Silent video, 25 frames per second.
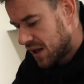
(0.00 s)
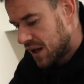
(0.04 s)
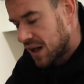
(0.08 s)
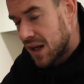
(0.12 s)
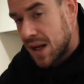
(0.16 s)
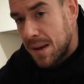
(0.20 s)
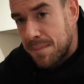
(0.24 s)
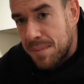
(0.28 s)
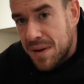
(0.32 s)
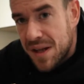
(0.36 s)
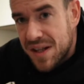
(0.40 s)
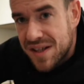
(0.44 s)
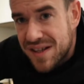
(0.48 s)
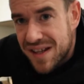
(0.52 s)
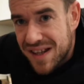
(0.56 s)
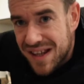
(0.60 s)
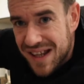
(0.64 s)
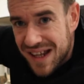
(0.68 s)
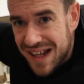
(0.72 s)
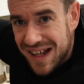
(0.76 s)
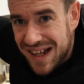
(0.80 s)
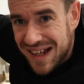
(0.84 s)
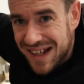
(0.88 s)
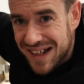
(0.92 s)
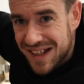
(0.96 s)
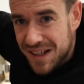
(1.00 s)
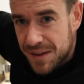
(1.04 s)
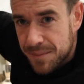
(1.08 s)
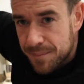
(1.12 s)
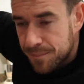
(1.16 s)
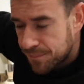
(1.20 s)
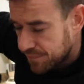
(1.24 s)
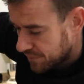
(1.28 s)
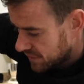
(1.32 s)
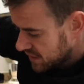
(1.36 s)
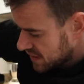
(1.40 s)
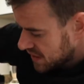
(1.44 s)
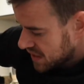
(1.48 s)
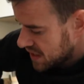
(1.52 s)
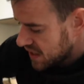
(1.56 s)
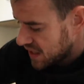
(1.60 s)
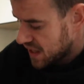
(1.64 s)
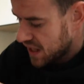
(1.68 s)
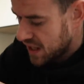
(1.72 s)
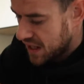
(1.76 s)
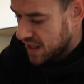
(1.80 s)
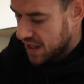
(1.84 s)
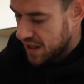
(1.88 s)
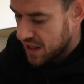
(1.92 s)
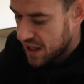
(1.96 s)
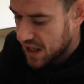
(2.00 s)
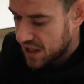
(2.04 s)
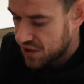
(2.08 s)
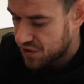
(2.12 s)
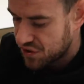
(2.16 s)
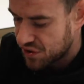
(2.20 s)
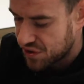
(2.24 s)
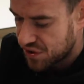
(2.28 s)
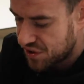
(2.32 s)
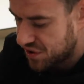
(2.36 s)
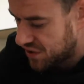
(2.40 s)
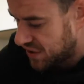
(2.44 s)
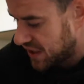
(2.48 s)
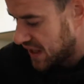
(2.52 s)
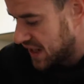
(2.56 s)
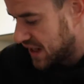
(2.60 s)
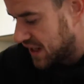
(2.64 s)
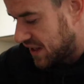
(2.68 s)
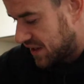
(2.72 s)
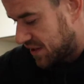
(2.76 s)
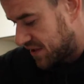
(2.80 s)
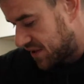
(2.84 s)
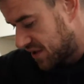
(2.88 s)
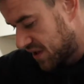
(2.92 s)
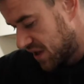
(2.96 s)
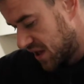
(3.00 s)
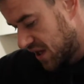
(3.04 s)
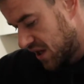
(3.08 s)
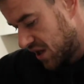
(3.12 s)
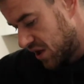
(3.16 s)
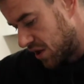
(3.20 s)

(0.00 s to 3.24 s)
clip into there, and then that just stays